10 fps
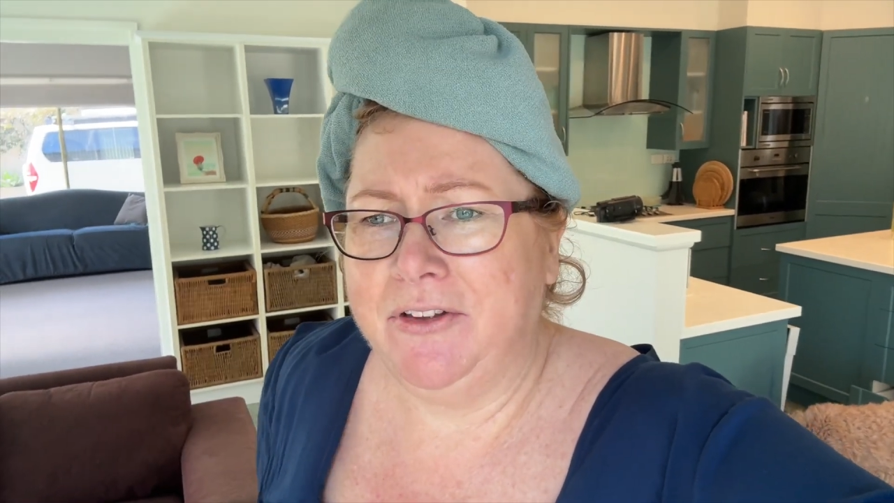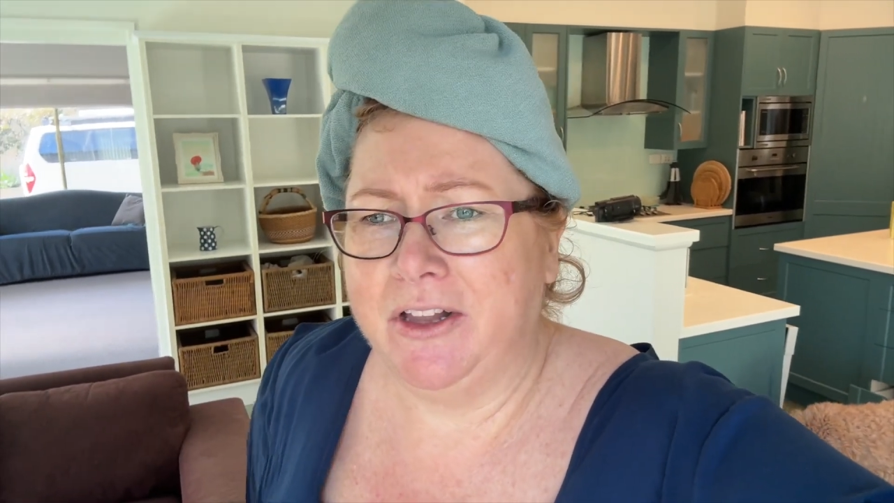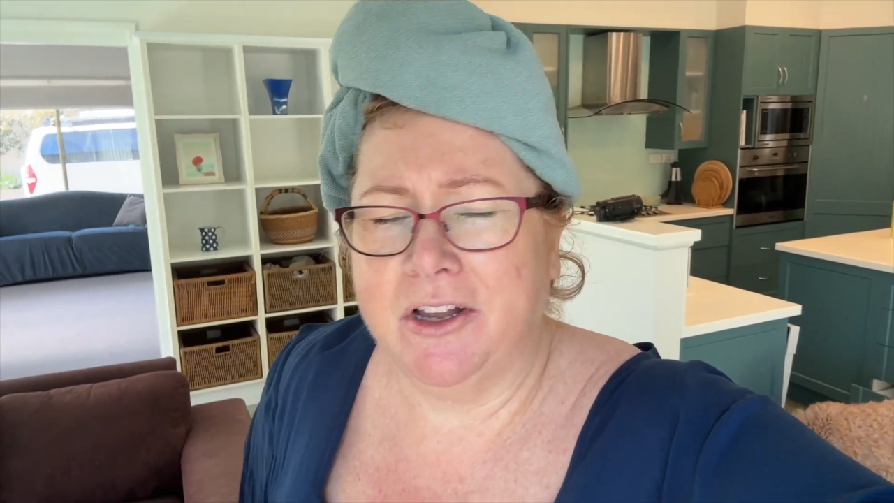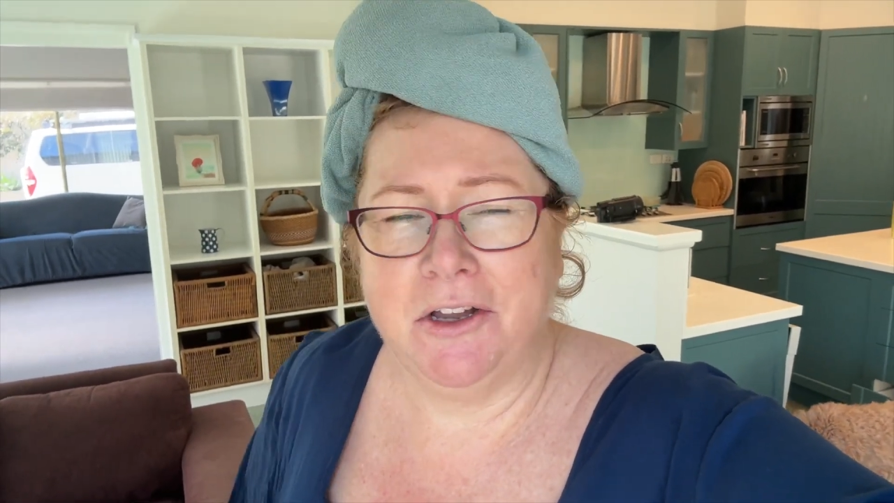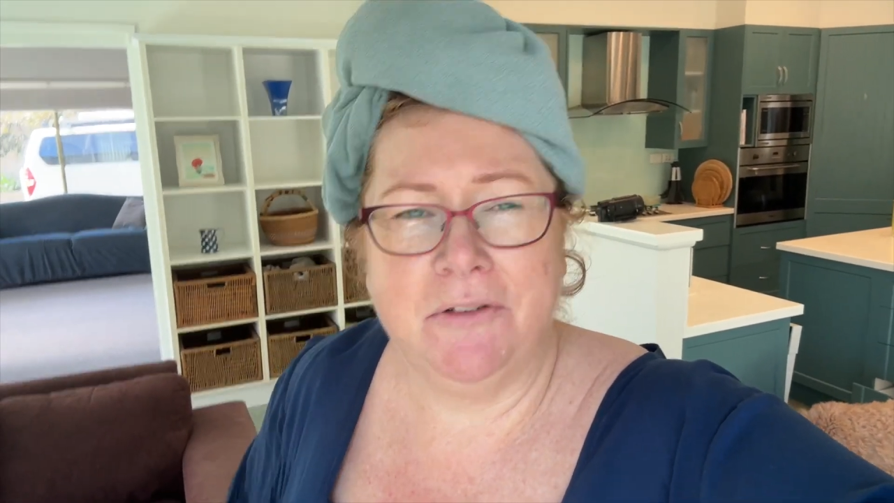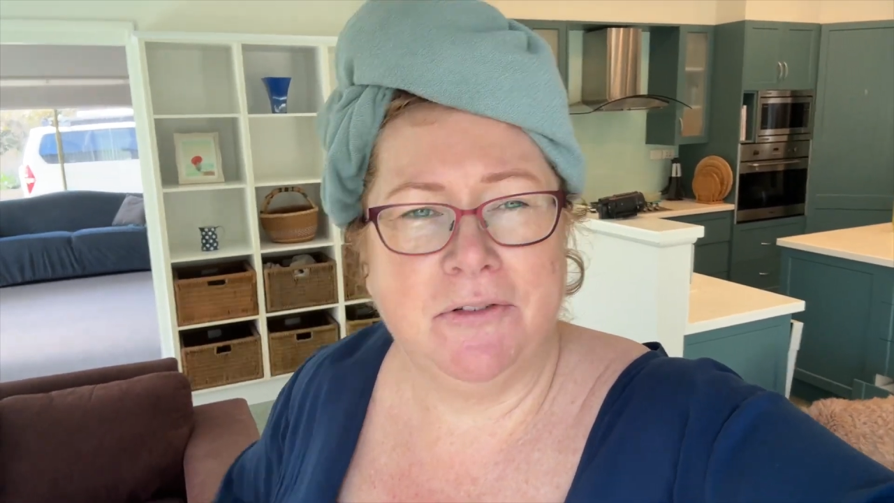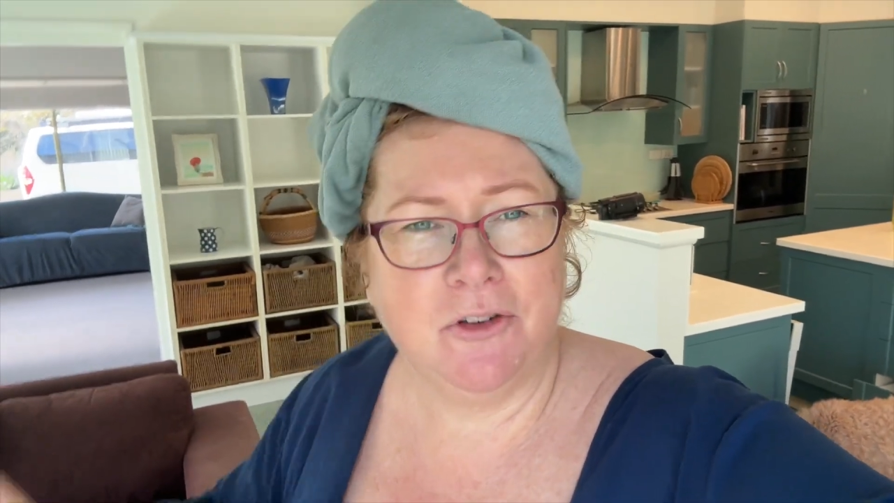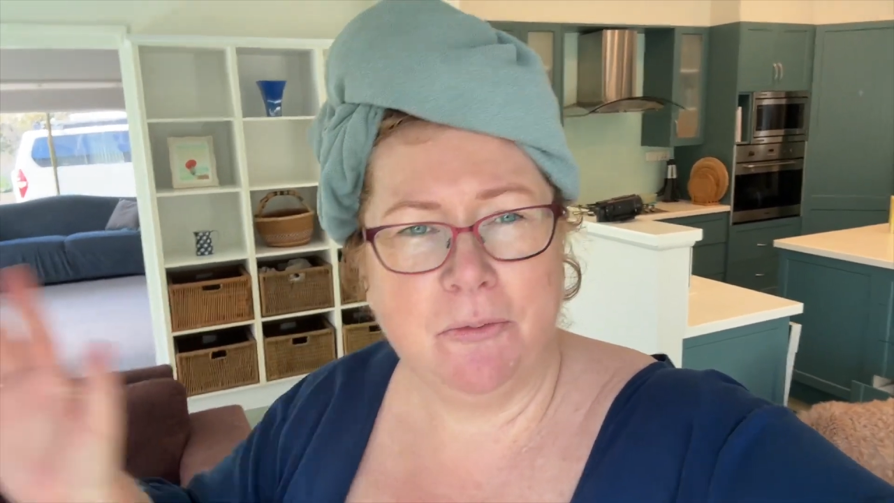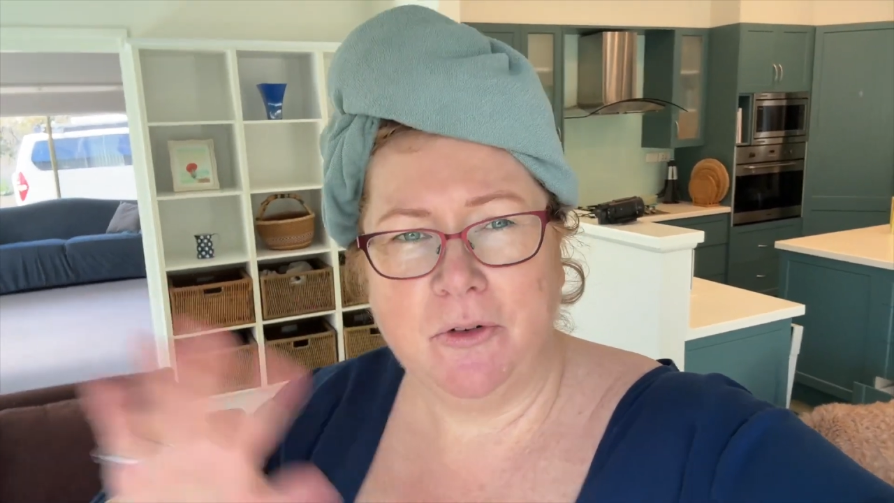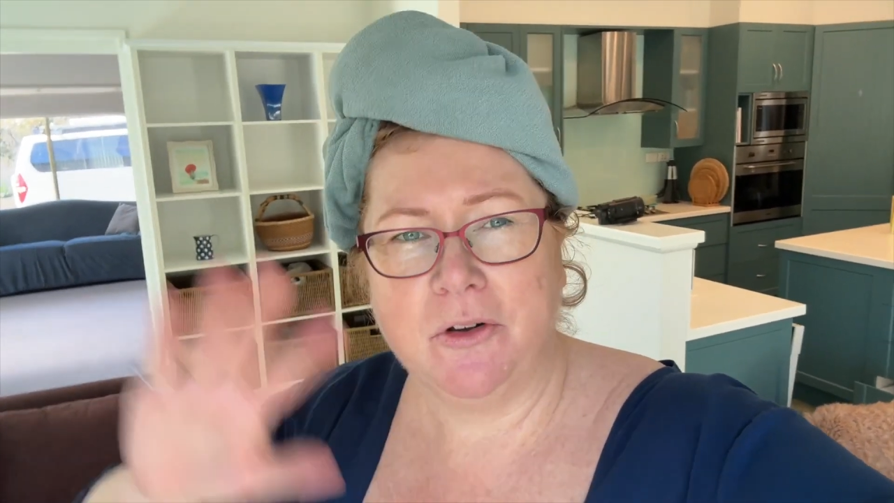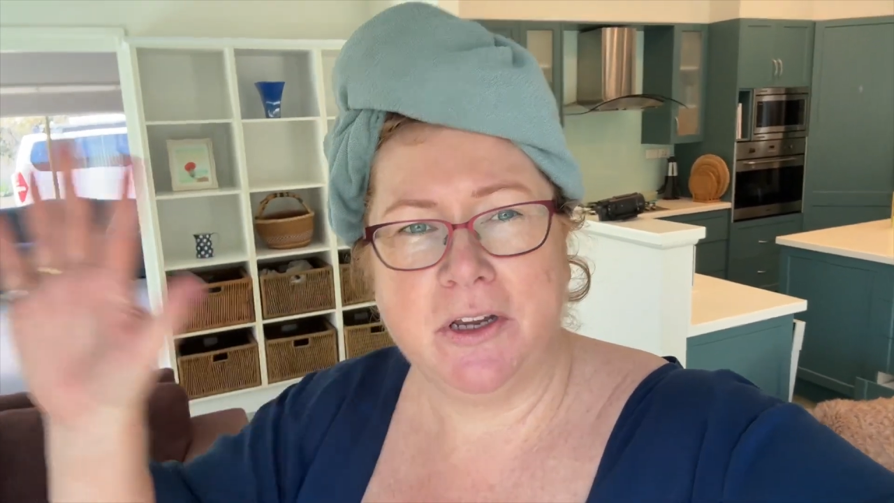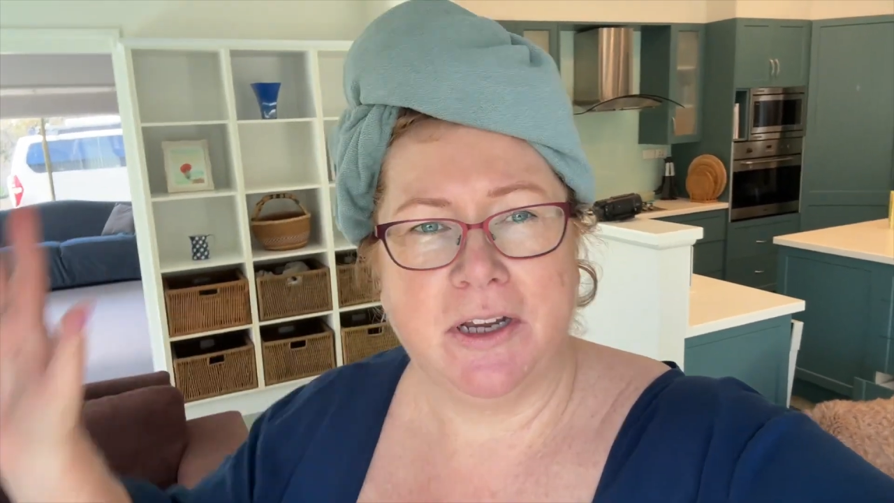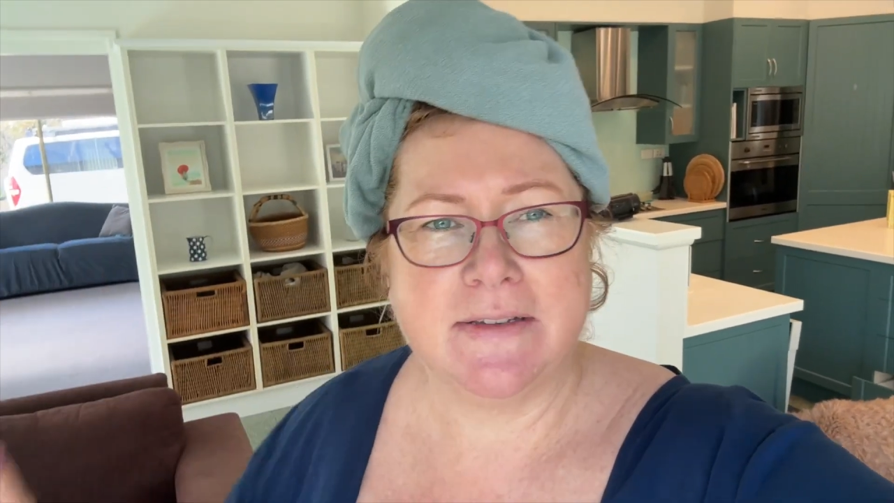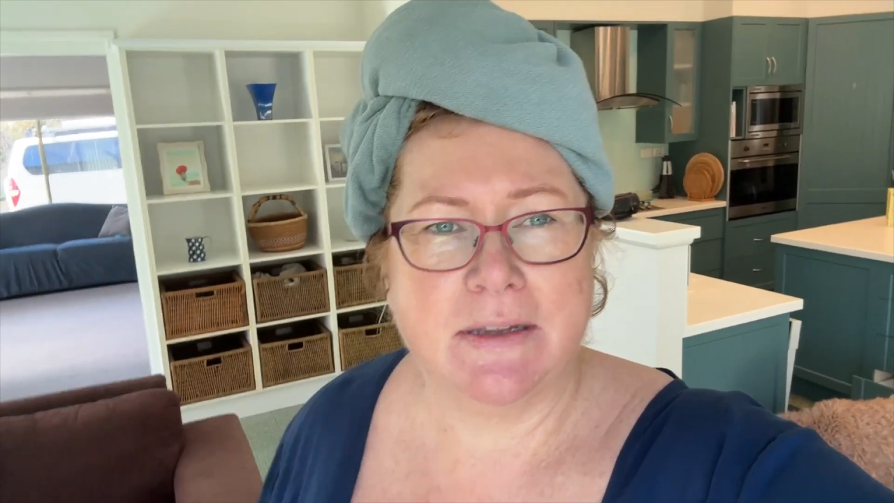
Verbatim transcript: feel like I stopped vlogging at